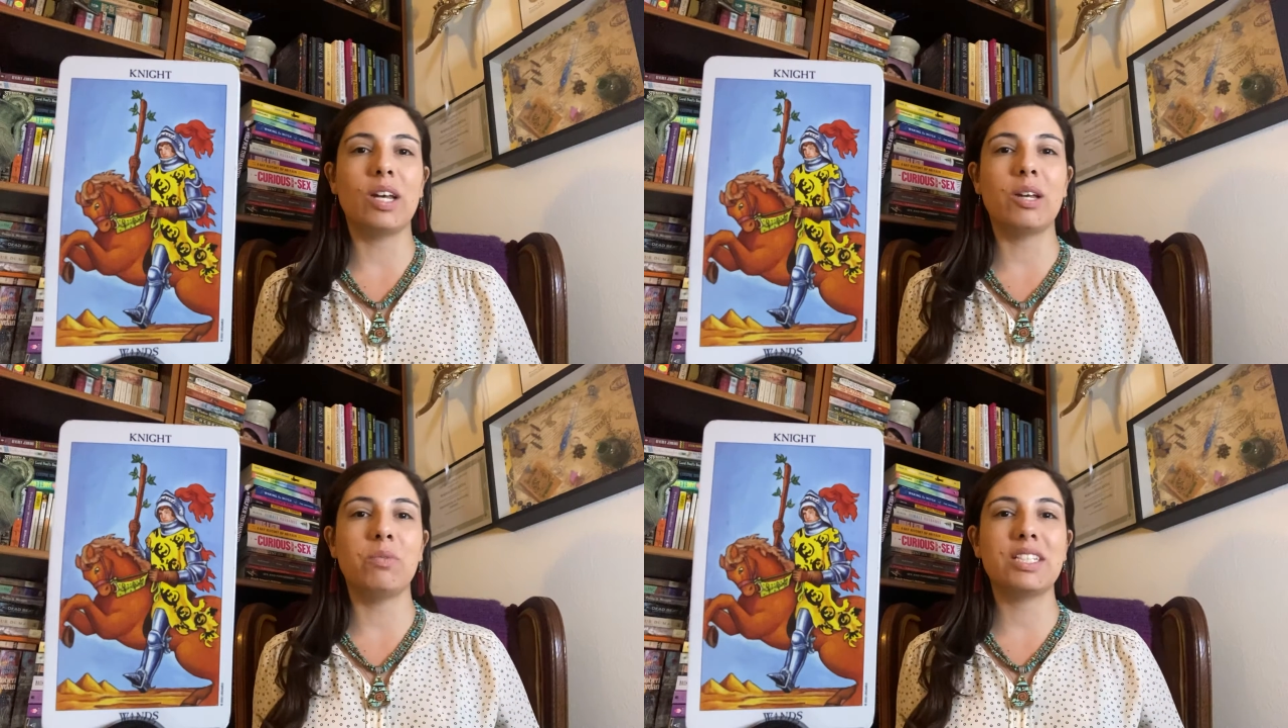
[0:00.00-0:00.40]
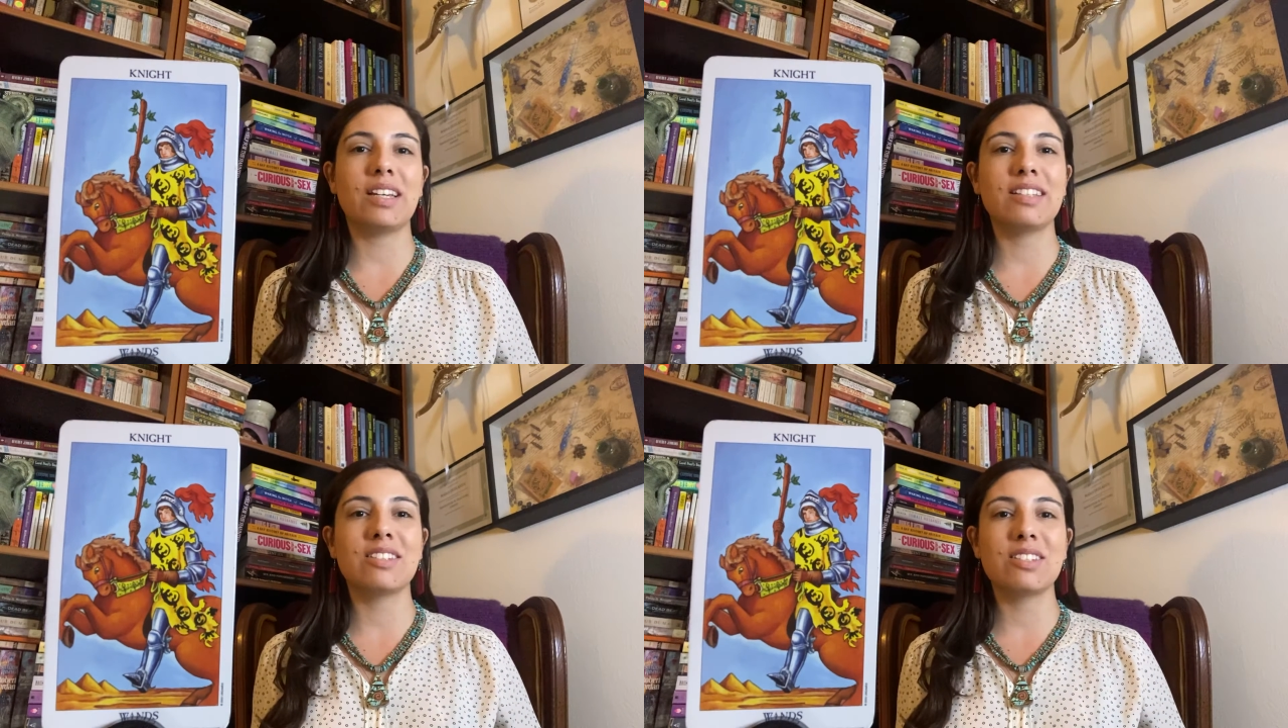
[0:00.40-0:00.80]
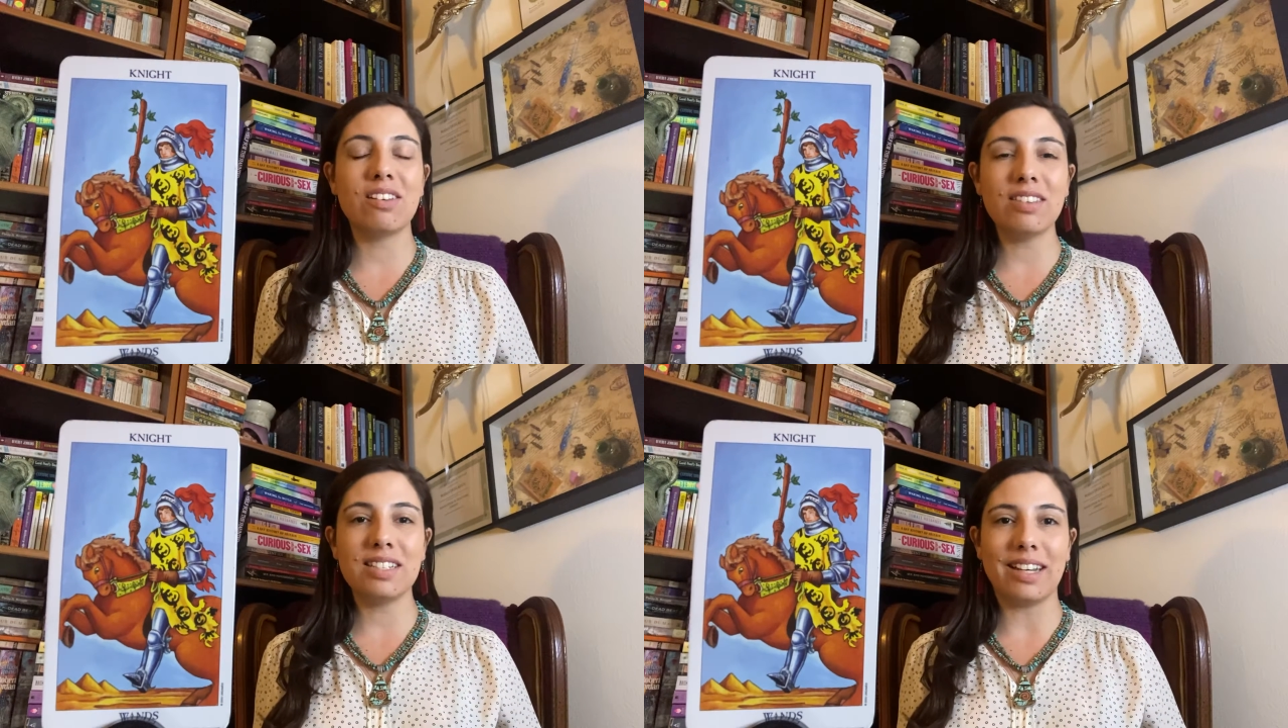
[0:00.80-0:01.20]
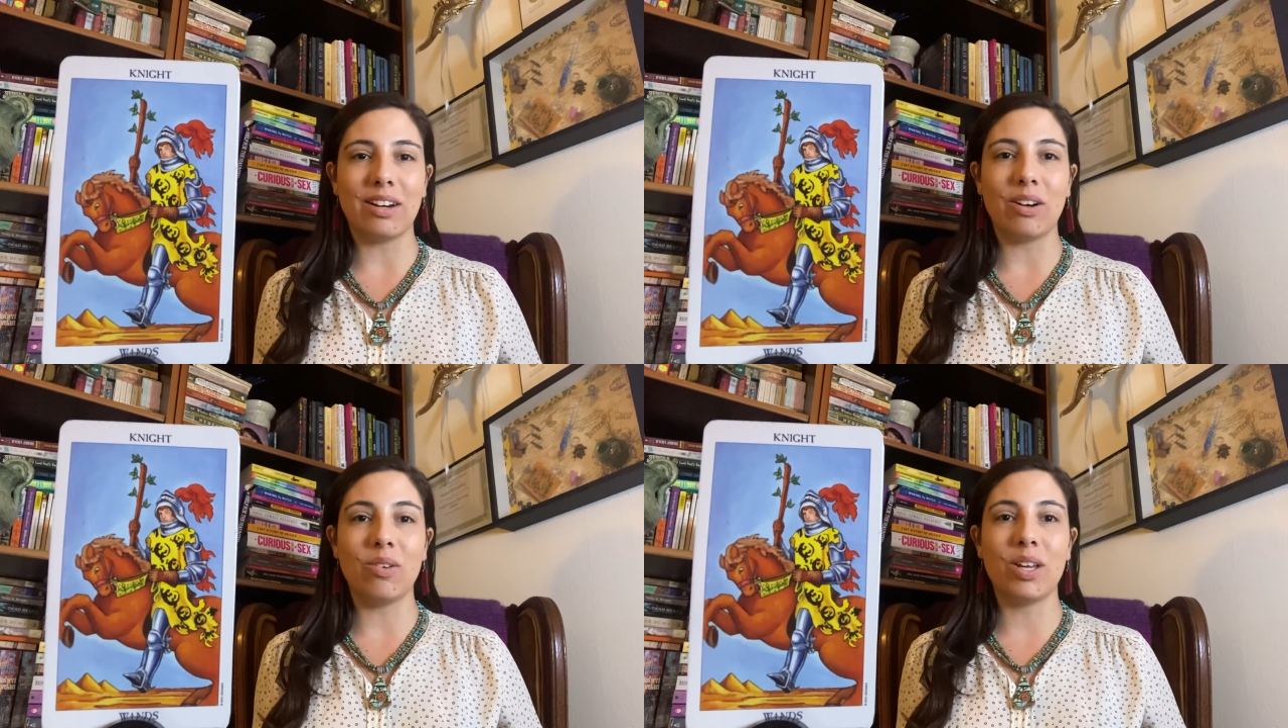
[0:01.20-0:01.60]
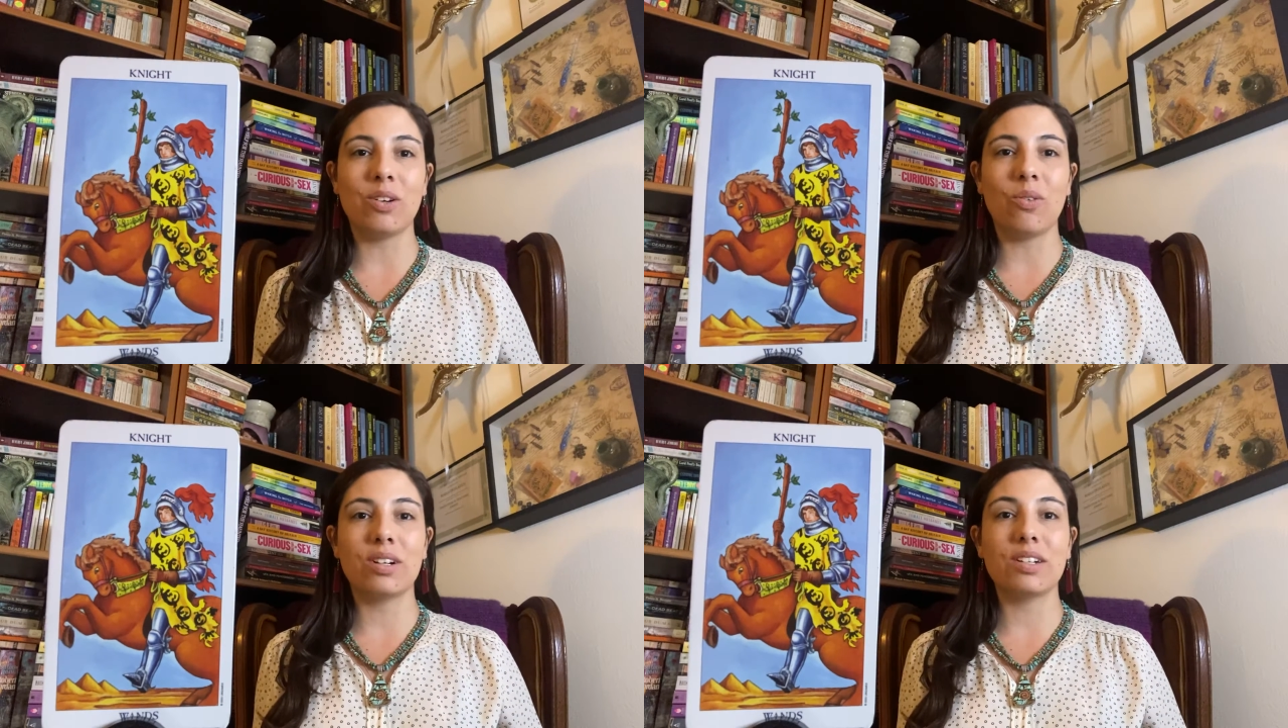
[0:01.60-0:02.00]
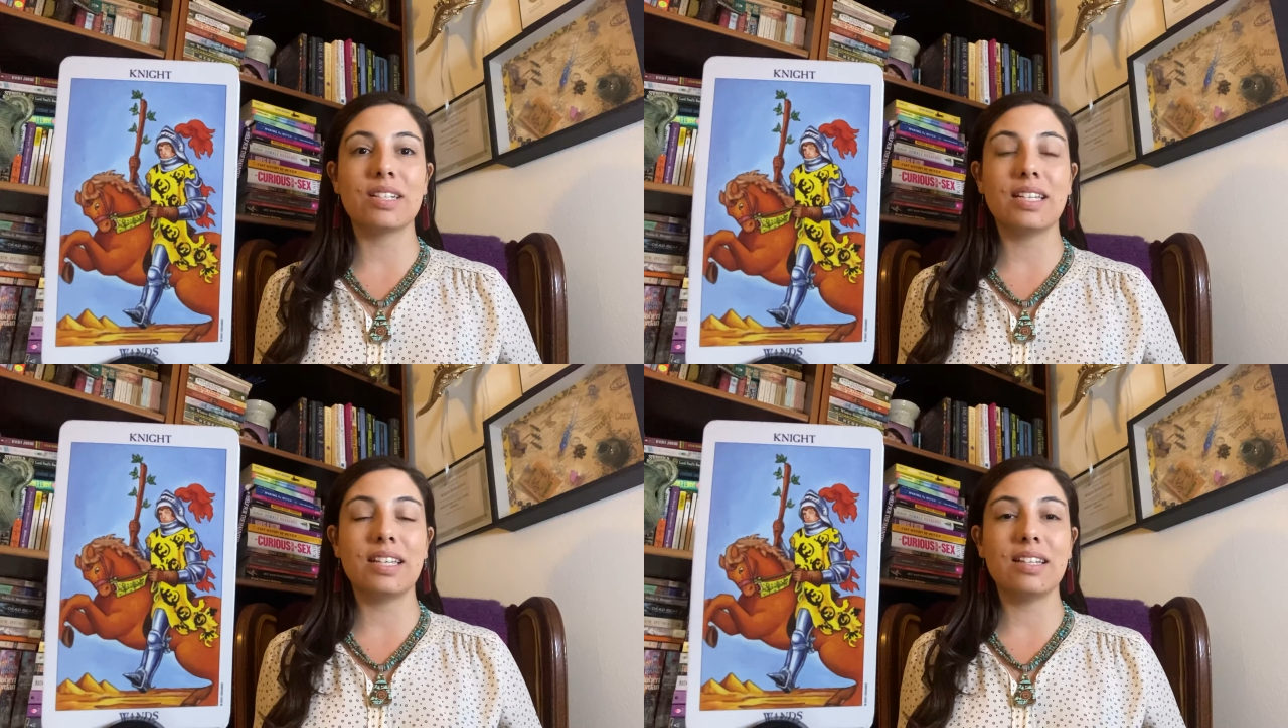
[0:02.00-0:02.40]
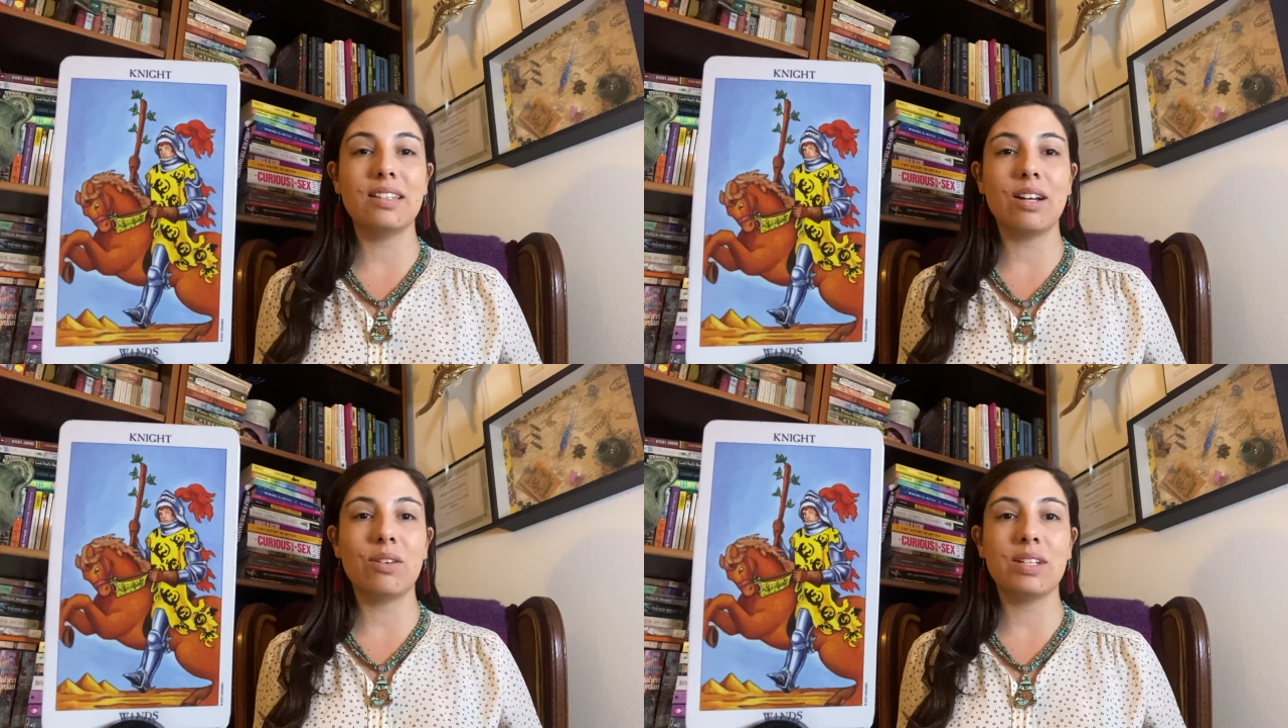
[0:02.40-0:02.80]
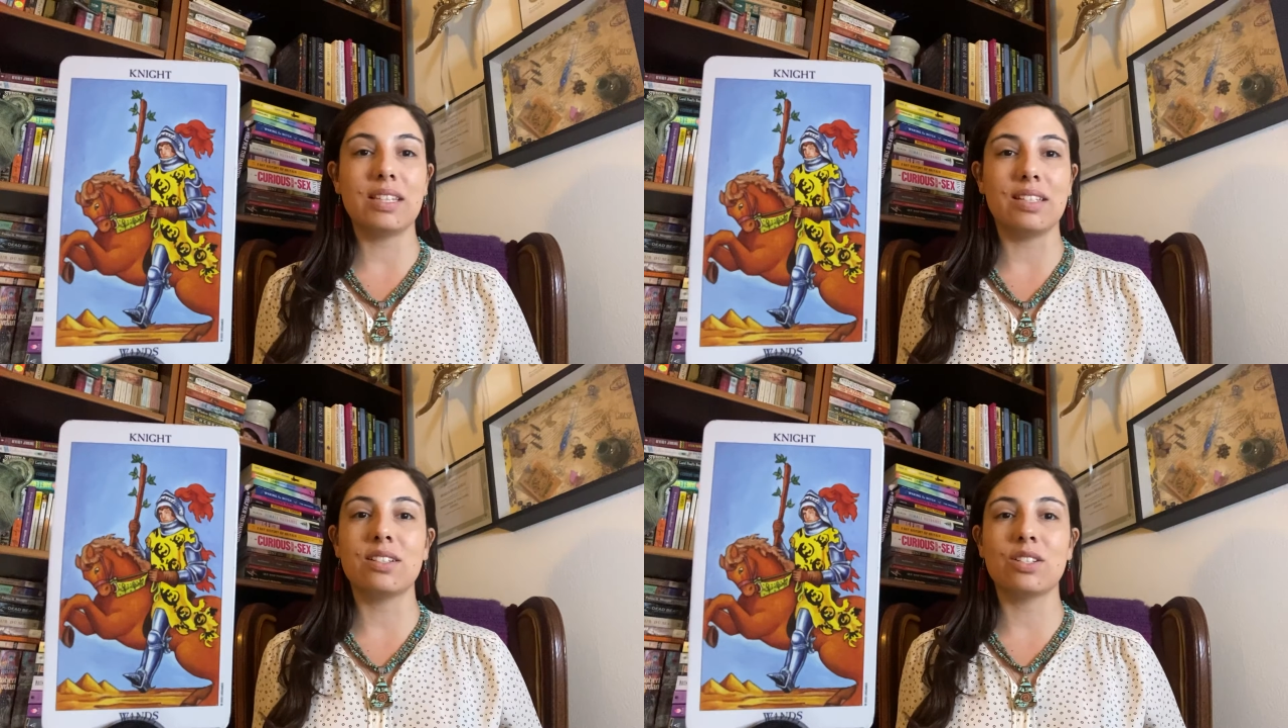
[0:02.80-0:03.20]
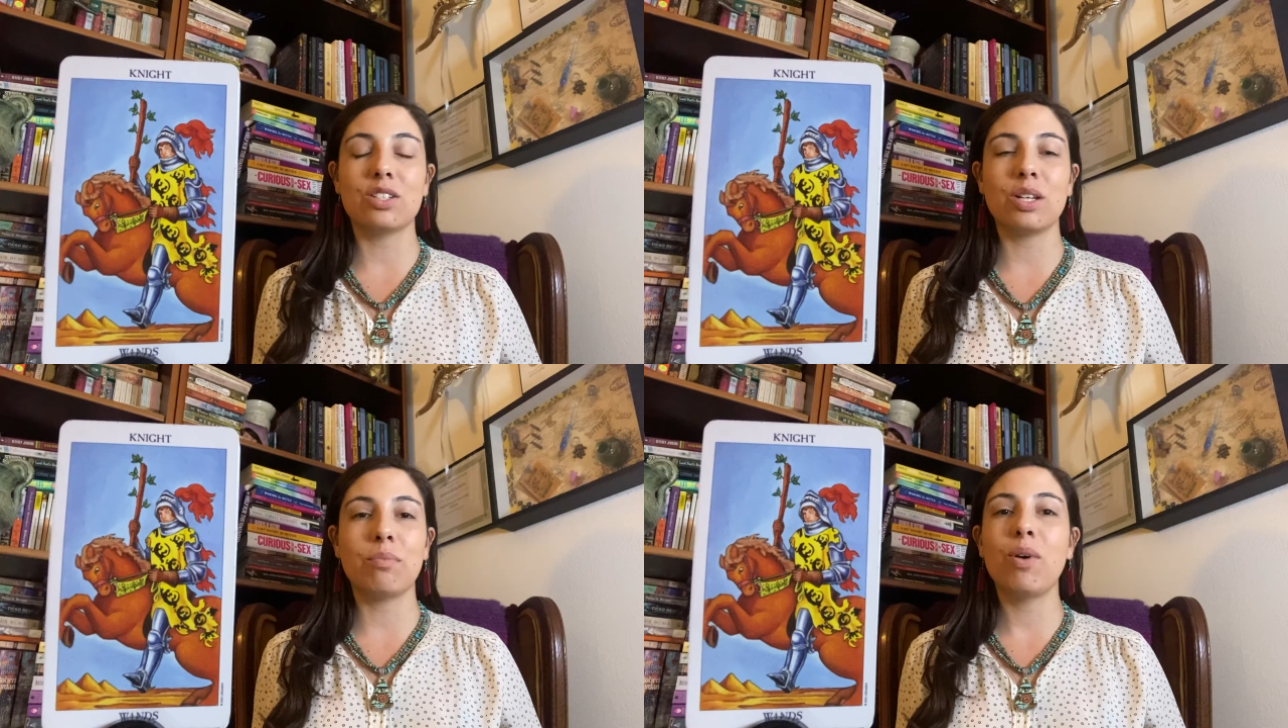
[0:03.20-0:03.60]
in which I consult the tarot in order to heal our relationship